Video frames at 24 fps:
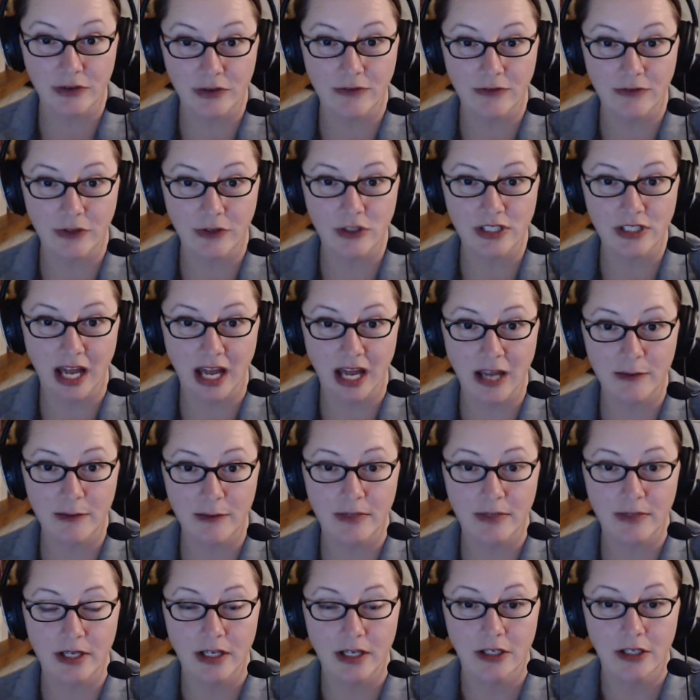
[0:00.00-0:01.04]
first time
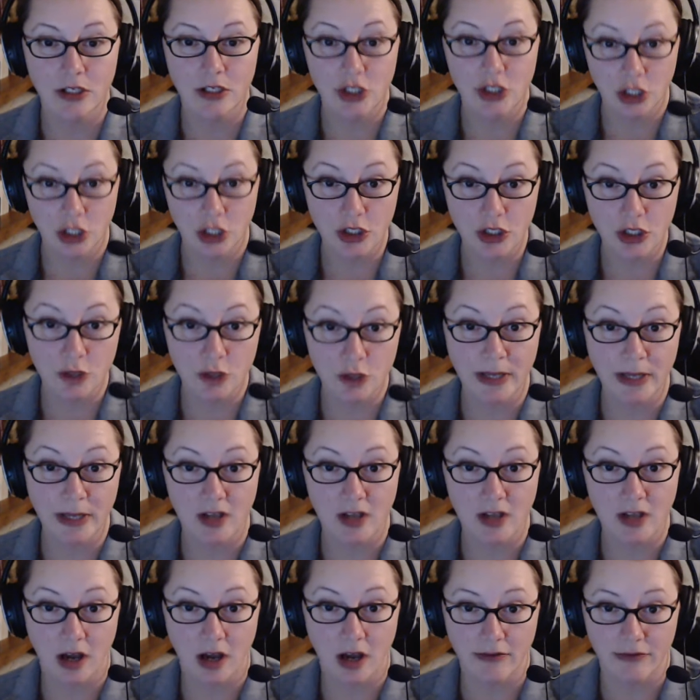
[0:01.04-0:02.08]
took 2 months off,